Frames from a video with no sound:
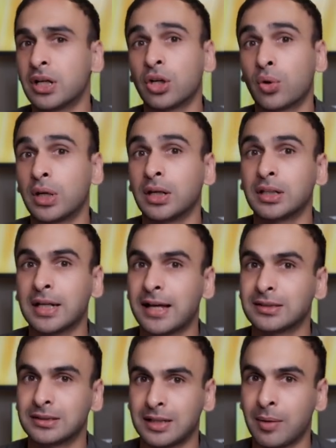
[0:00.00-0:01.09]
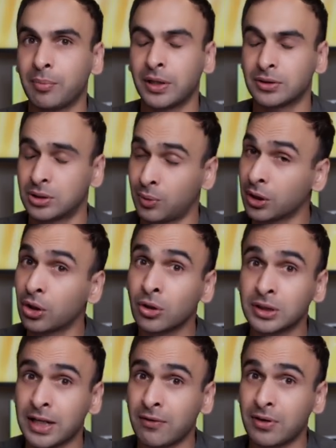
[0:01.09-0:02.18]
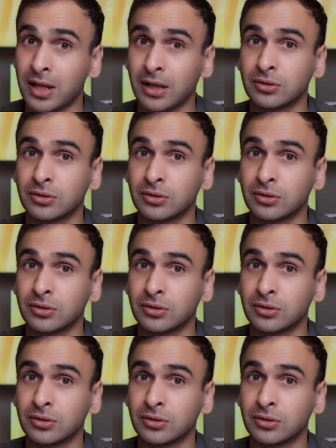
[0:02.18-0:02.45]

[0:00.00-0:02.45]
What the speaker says: and creating a task template. So we're going to go into everything.